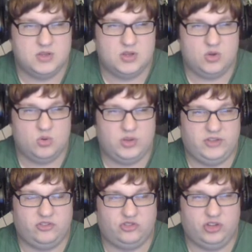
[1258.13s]
Oh, he's
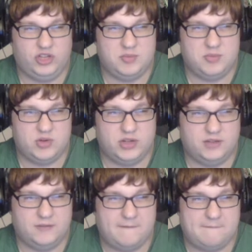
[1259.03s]
a chunky boy.
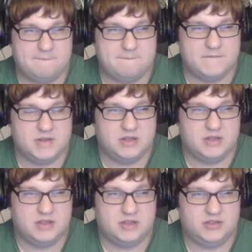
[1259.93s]

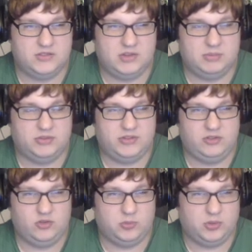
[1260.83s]
He's able to take
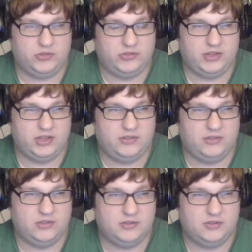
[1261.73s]
those bullet seeds.